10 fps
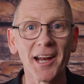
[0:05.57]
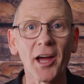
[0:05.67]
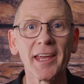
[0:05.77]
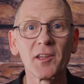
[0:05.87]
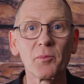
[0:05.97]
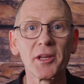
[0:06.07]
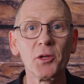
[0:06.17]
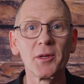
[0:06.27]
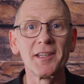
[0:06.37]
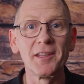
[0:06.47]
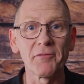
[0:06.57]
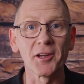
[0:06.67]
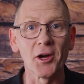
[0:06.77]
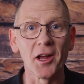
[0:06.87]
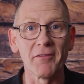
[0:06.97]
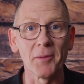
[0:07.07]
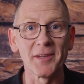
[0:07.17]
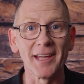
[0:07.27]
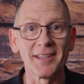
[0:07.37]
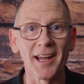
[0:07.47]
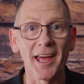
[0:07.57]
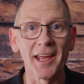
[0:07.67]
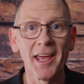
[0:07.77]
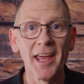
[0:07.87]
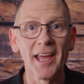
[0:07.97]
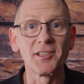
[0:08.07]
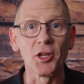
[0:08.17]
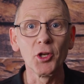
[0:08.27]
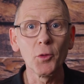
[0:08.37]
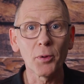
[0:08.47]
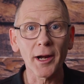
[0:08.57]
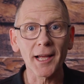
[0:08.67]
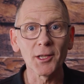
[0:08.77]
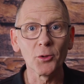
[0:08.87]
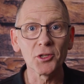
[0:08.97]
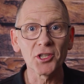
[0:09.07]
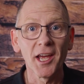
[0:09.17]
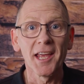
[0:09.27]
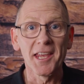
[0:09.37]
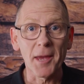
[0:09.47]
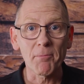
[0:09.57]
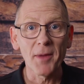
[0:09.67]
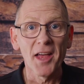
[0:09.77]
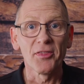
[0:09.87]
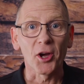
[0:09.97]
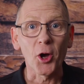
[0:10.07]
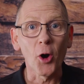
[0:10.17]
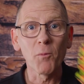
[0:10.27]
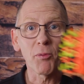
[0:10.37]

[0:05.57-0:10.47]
and I get to bring you a different kind of update today. It's a new product launch. Yep, the Kong